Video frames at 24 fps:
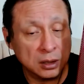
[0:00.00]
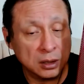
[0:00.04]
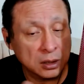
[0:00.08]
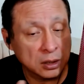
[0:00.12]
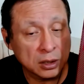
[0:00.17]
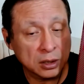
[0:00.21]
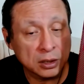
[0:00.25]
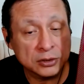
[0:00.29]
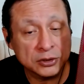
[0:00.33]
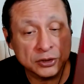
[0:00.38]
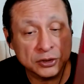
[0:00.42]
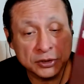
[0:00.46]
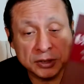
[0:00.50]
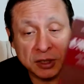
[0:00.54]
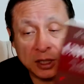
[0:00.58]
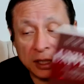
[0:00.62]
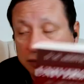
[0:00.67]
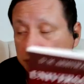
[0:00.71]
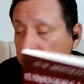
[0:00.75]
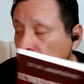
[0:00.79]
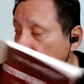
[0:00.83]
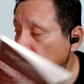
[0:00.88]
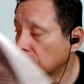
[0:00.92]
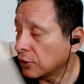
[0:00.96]
Good
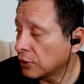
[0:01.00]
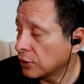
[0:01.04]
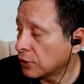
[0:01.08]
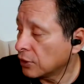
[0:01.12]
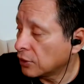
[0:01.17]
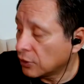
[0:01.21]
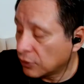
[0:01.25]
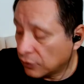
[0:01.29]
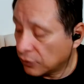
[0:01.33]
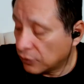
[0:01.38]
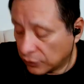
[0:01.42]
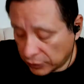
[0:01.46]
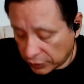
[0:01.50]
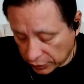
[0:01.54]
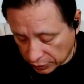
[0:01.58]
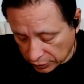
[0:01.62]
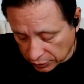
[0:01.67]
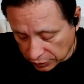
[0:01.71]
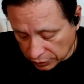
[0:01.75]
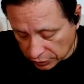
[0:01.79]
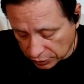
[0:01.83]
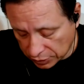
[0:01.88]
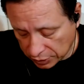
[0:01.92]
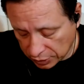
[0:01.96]
stuff. Very
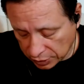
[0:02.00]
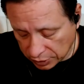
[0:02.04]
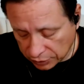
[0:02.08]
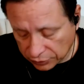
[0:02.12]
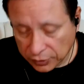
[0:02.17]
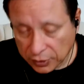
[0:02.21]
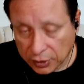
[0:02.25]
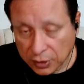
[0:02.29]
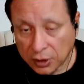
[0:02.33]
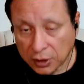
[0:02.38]
good stuff.